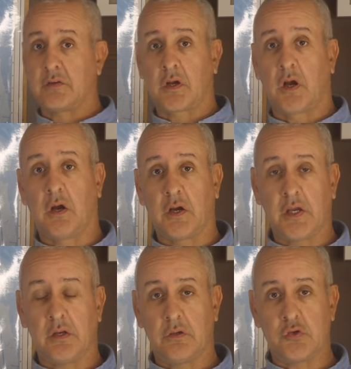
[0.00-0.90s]
the car
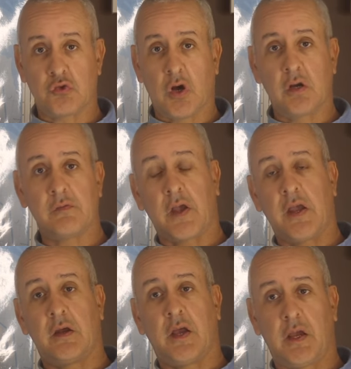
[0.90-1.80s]
in drive
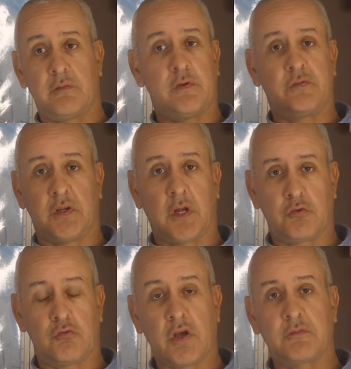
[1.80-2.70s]
and I had
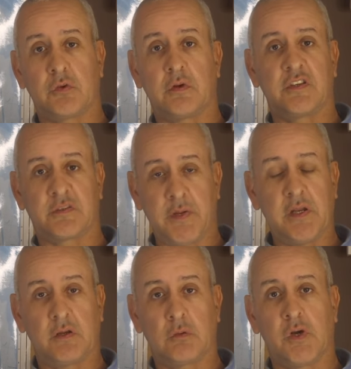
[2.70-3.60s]
1500 revs on. I was
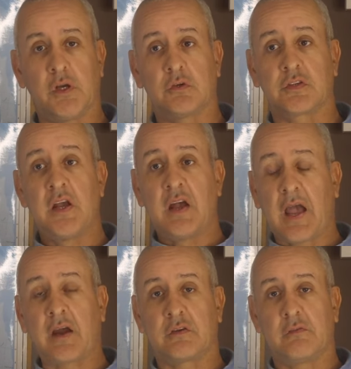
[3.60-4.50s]
spinning the wheels,
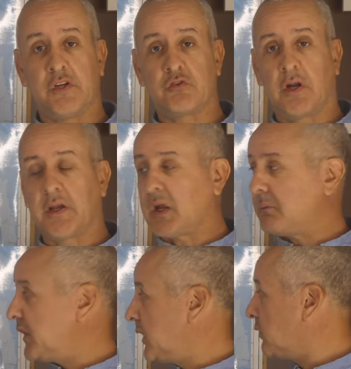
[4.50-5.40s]
actively trying to get
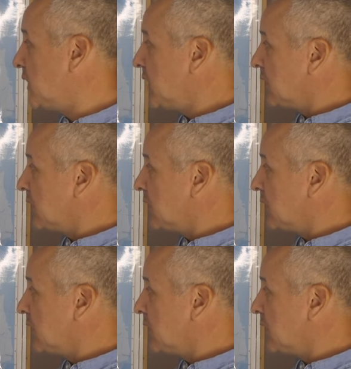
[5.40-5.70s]
up the hill.